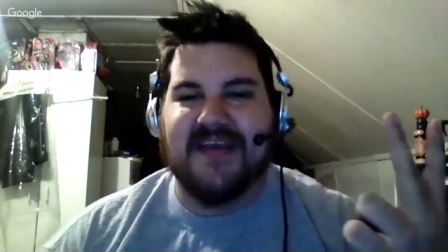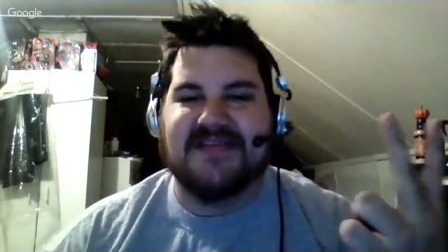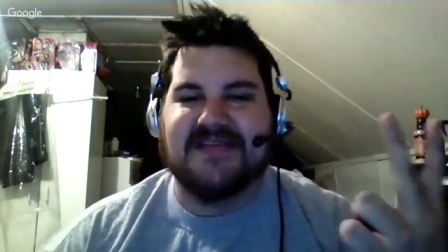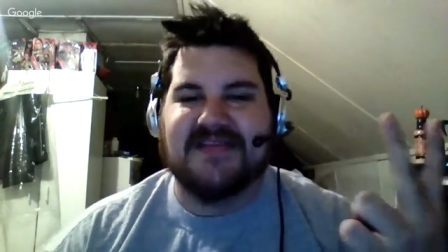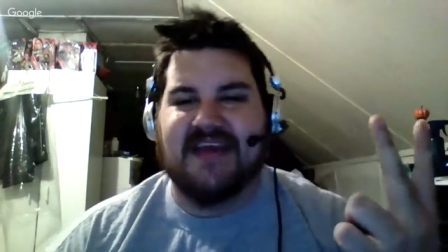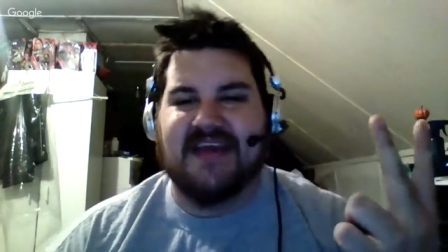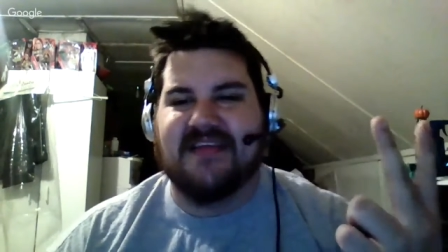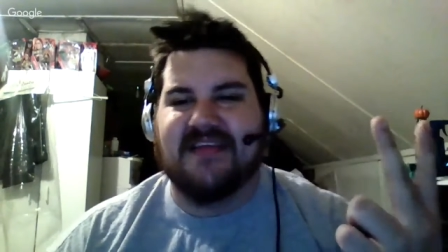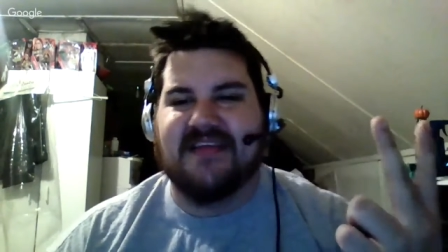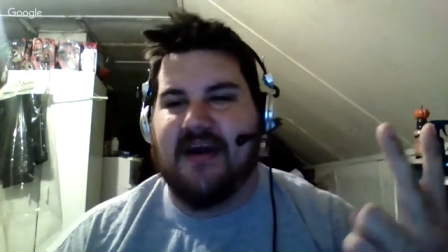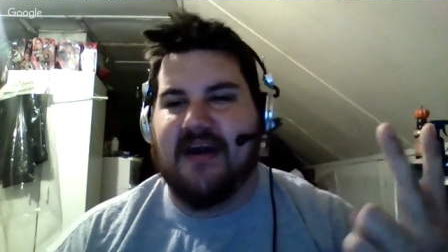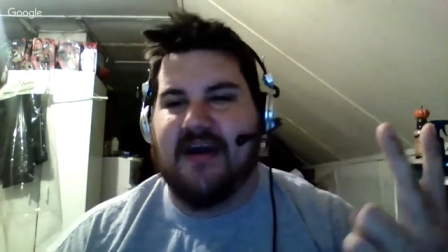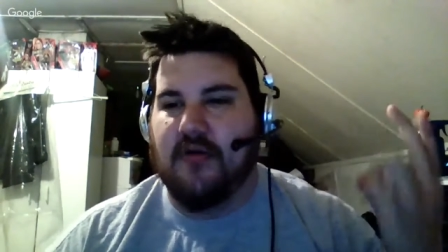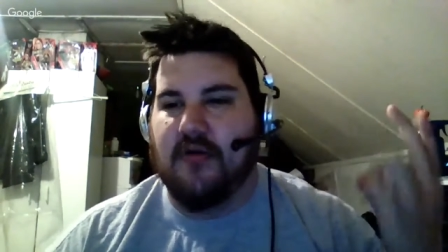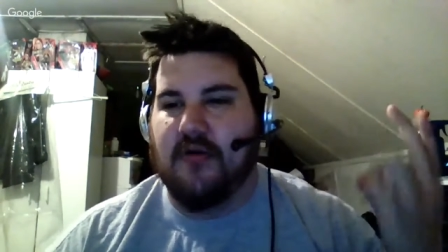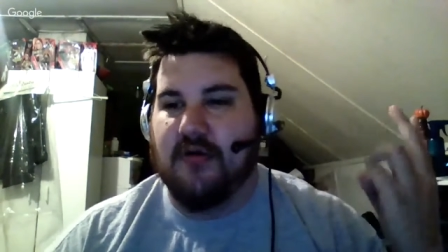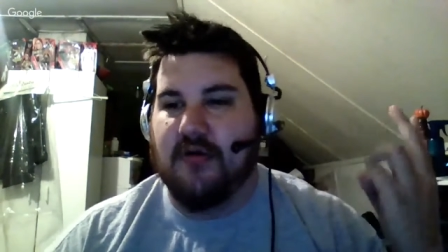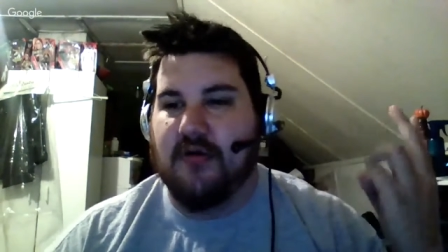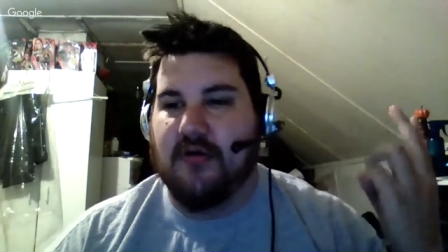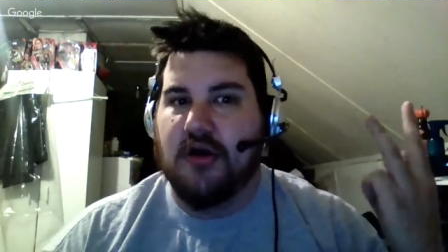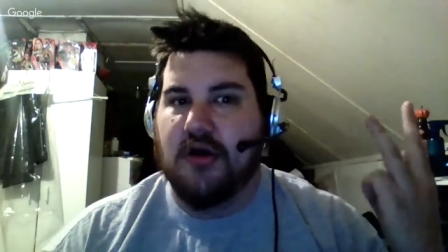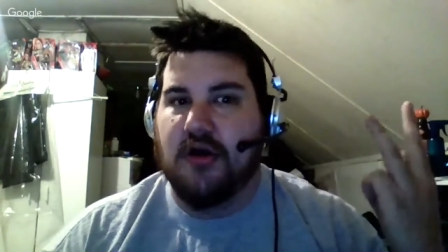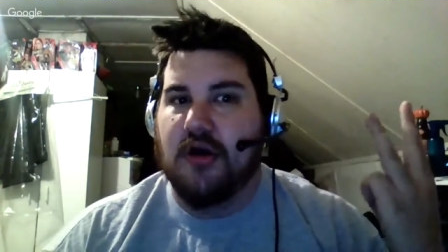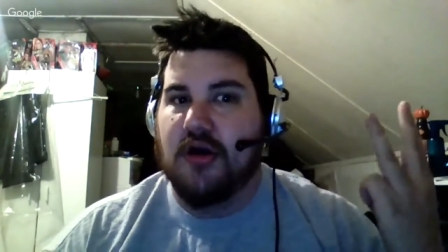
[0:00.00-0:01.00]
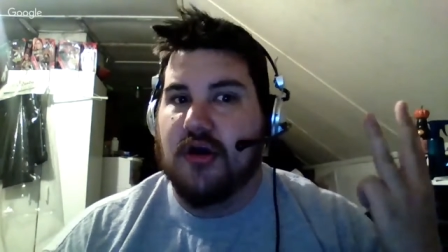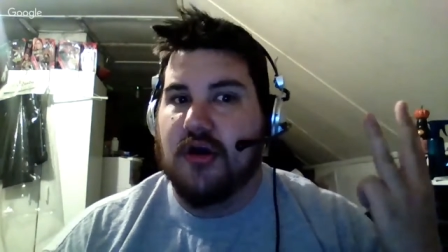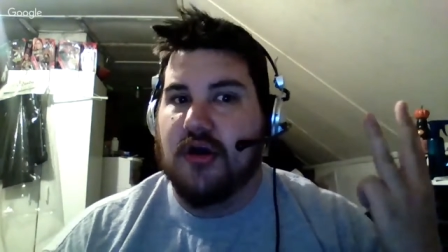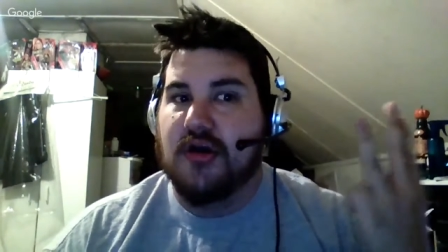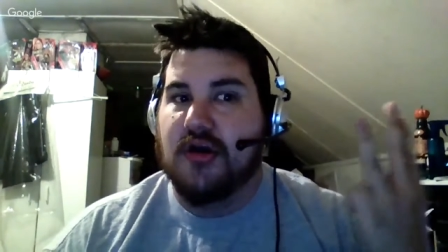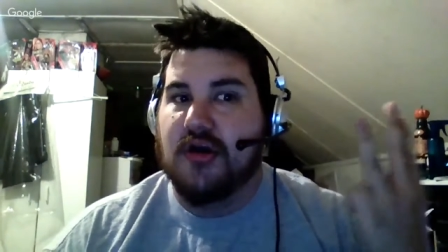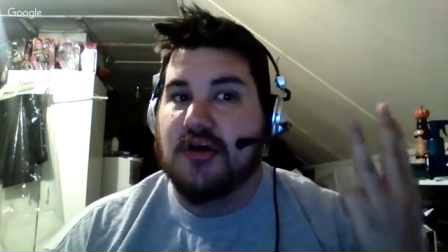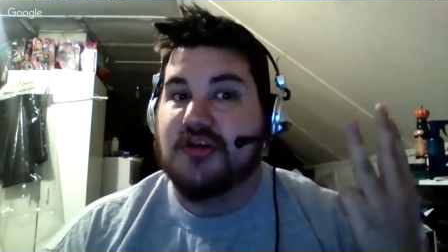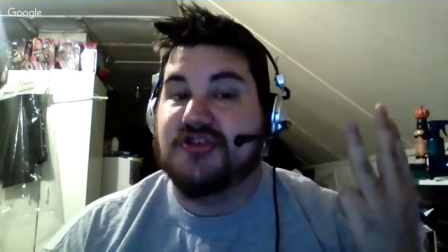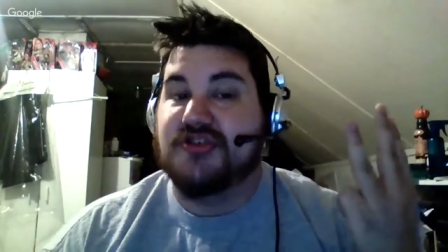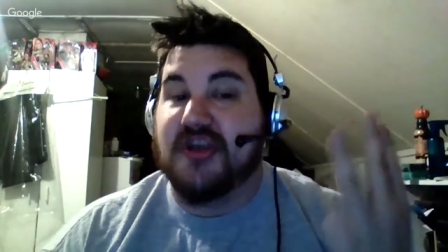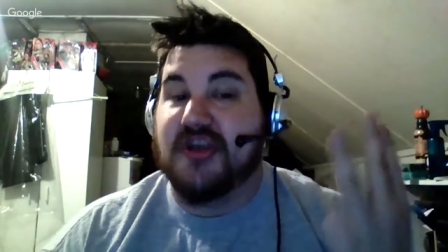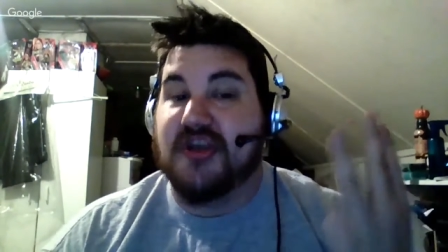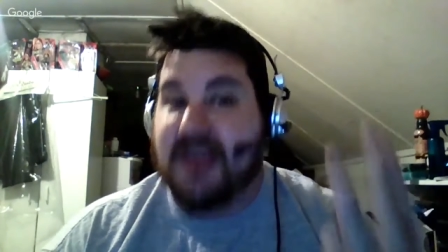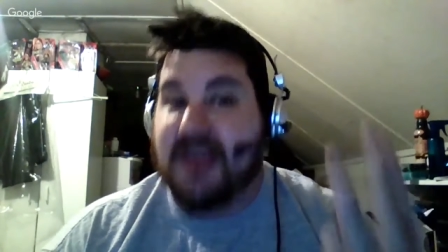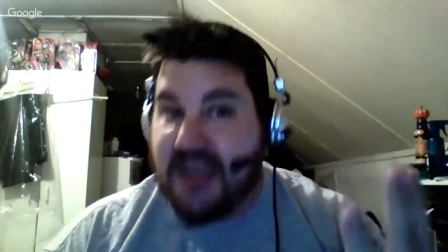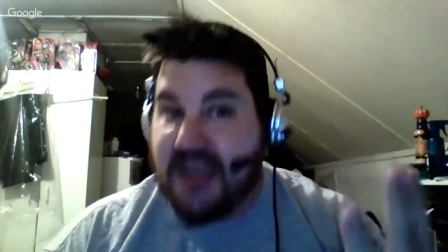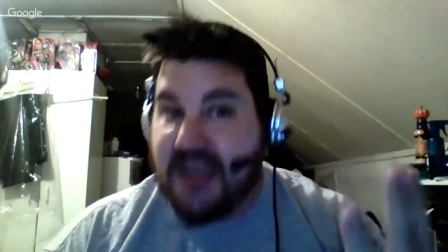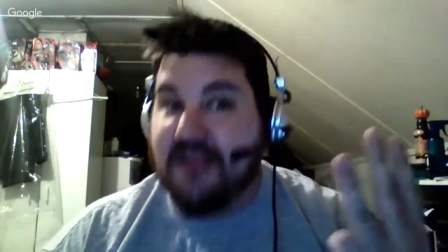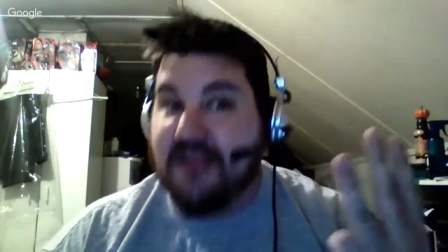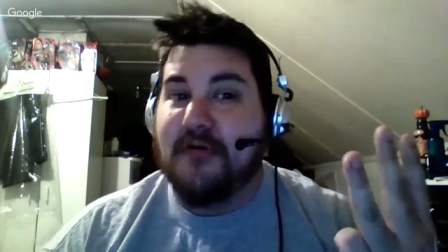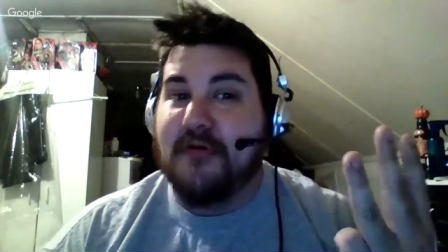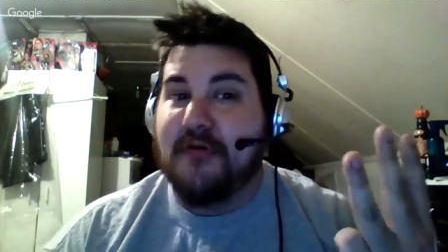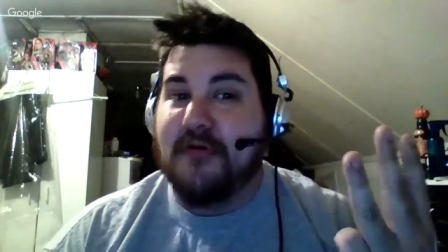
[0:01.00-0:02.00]
Sandow,
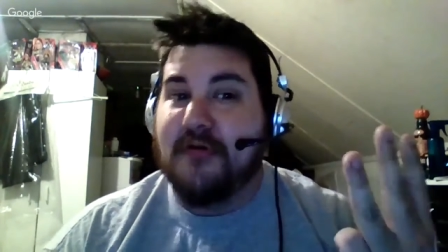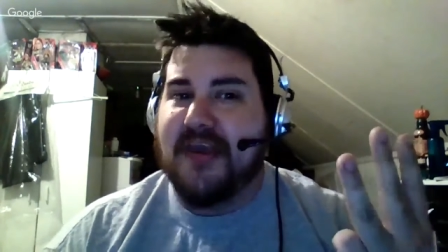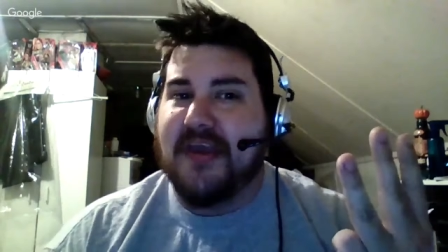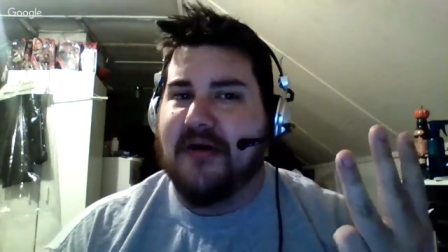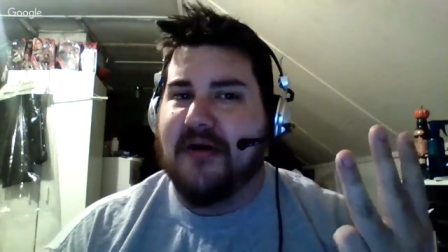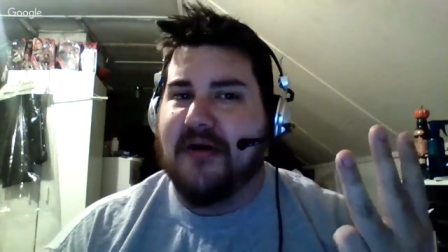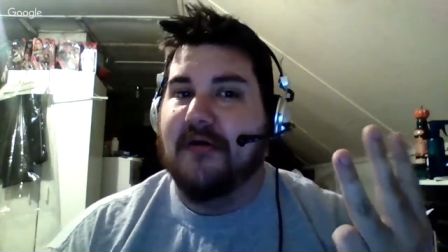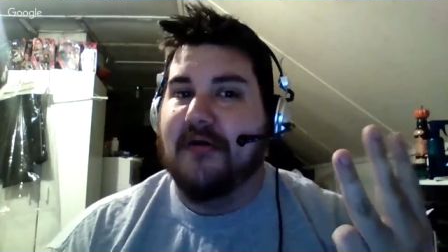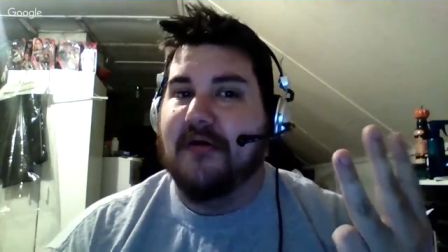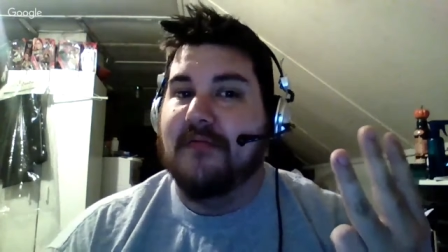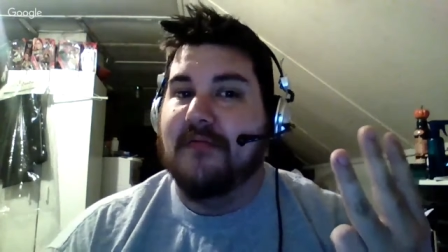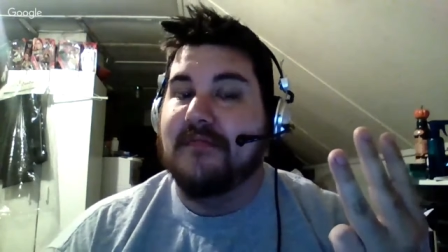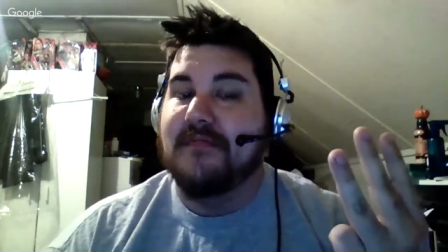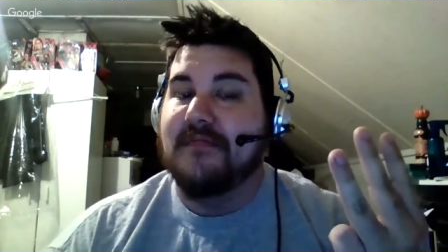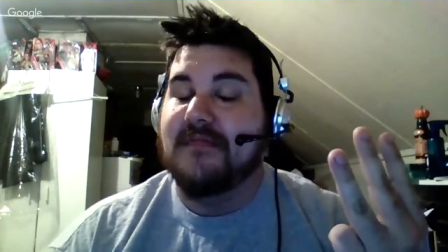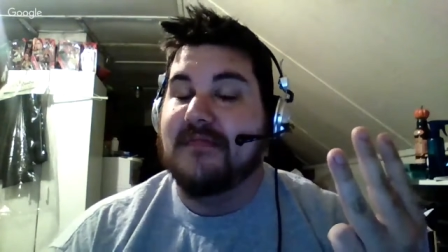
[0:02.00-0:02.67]
Shaquille O'Neal.